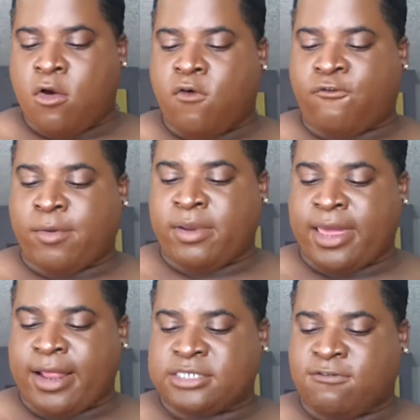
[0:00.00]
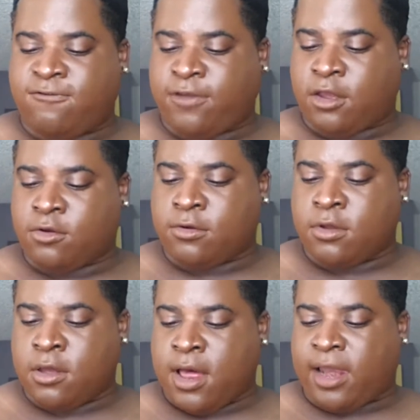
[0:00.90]
Formulated to feel
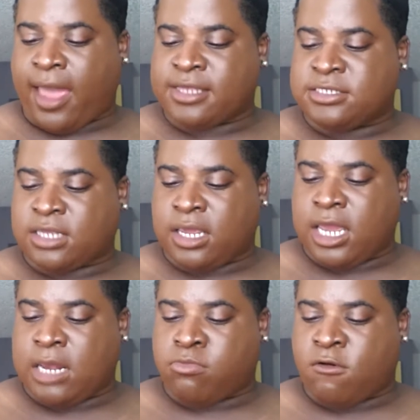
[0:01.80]
like skin,